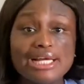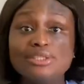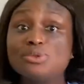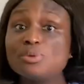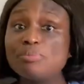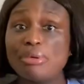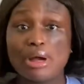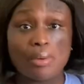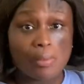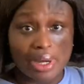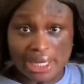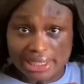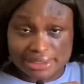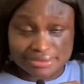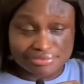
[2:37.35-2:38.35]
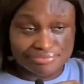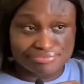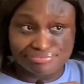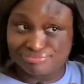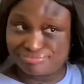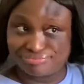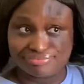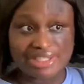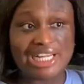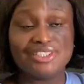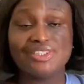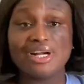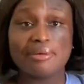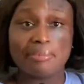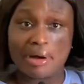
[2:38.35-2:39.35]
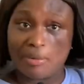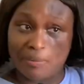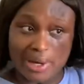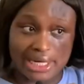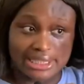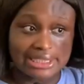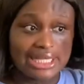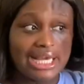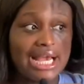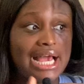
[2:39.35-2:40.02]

I took palm wine. I drank palm wine.